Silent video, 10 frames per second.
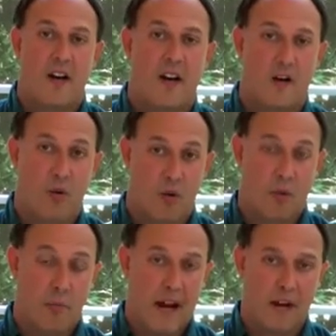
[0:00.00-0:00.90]
or
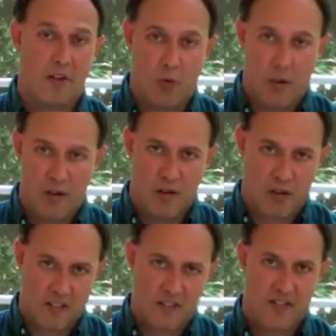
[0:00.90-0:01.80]
the banker whether or
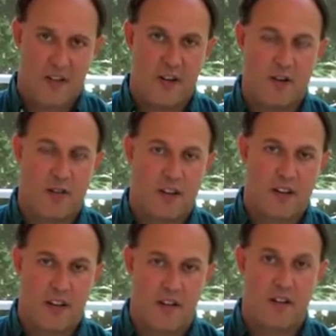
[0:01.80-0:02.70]
not it's a scenario they
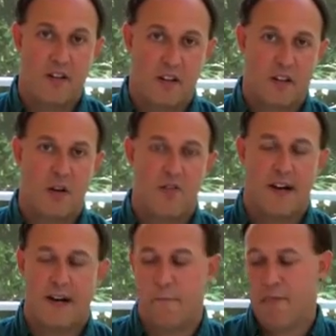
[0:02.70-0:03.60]
can go
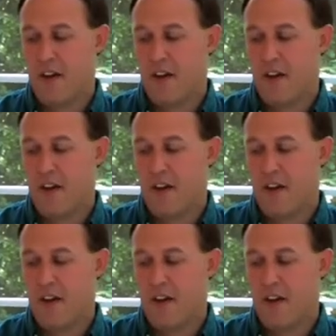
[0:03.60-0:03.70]
down.